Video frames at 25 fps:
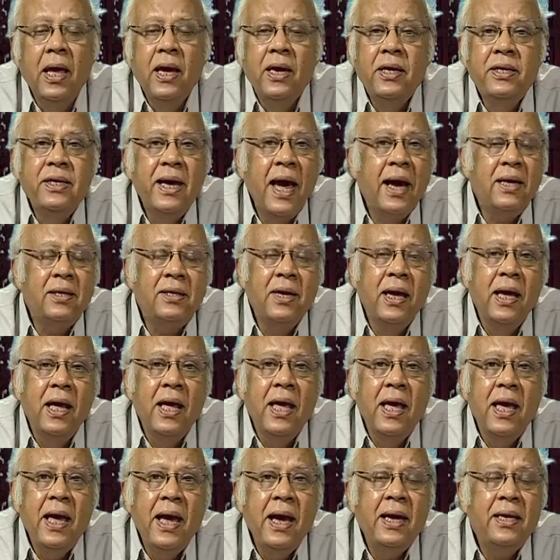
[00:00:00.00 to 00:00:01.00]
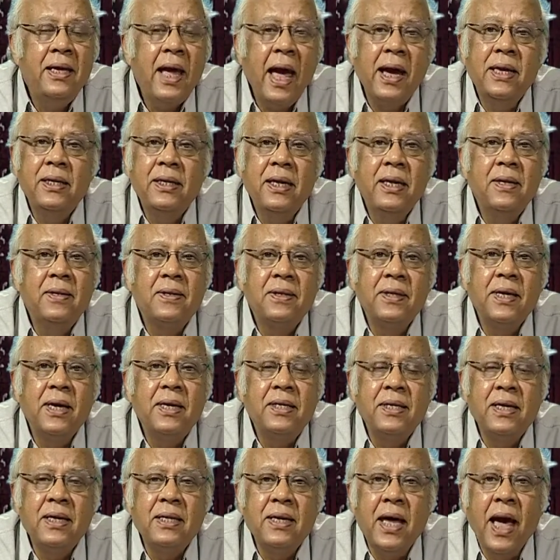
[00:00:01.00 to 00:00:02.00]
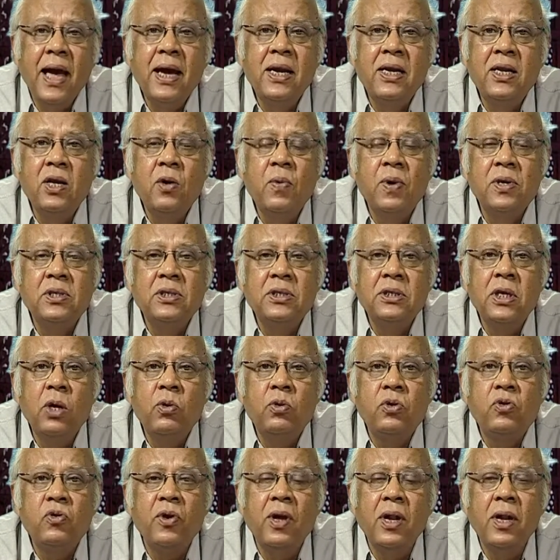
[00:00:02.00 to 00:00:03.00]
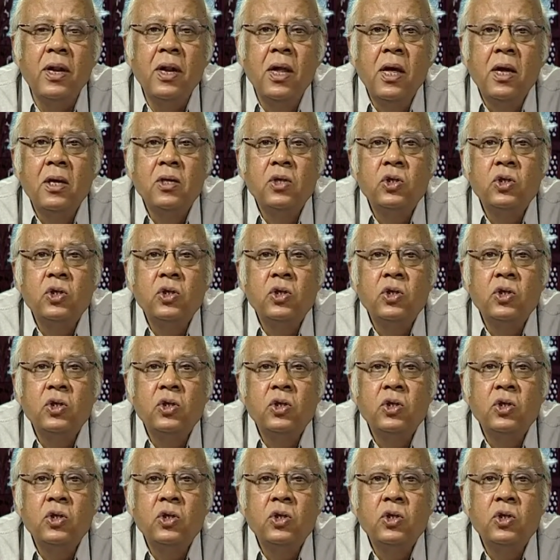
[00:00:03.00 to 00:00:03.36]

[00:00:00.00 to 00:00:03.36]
Yet, in 1939, he was neutral,